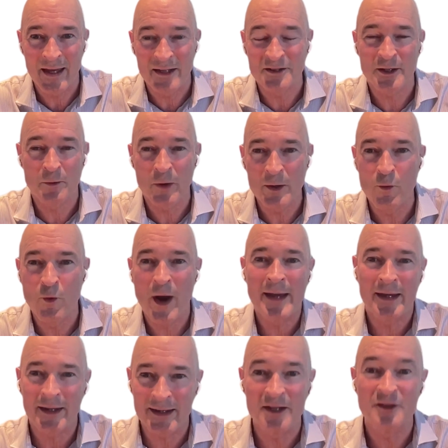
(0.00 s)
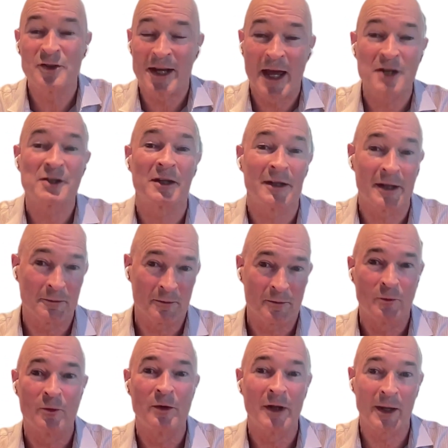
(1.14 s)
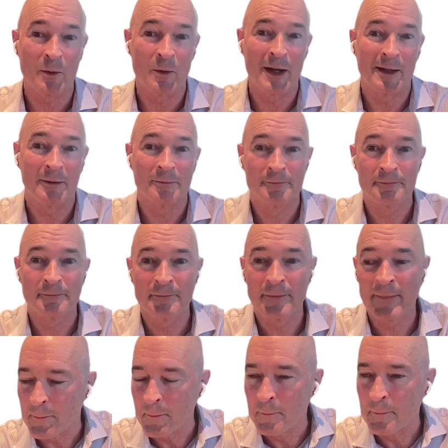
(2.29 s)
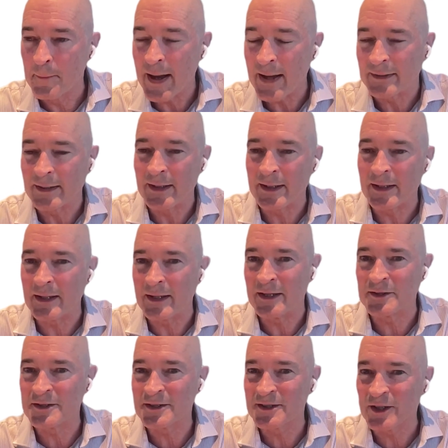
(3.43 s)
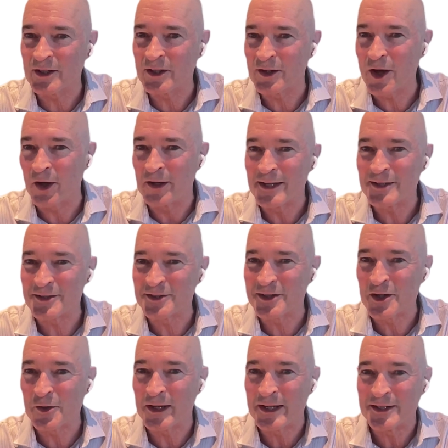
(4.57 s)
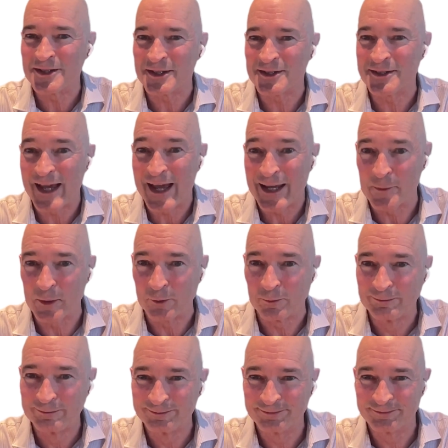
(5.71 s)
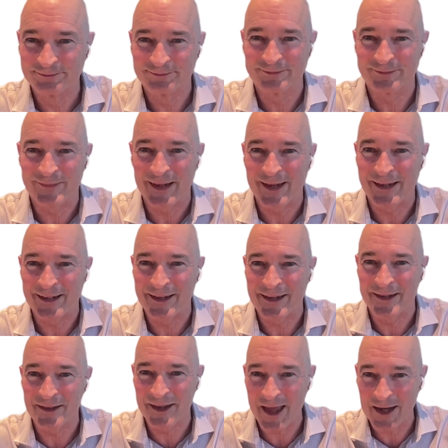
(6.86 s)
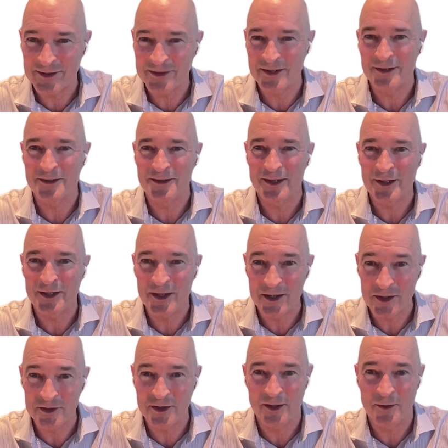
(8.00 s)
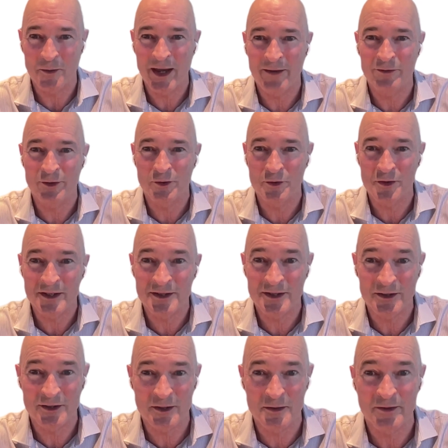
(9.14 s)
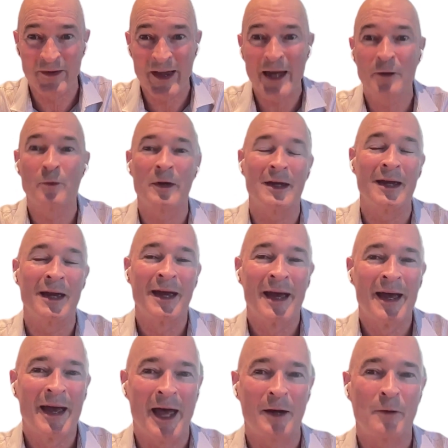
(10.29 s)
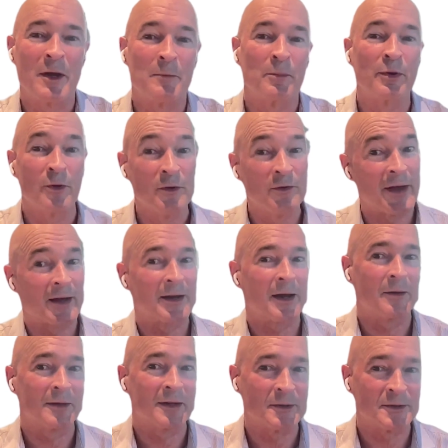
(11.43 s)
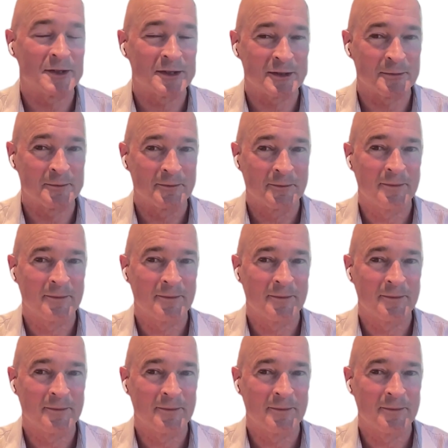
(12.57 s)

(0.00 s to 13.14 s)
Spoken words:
and so we rank internationally really well. But it's not necessarily sustainable, and that is the key issue that we have to address in terms of how do we improve our current health system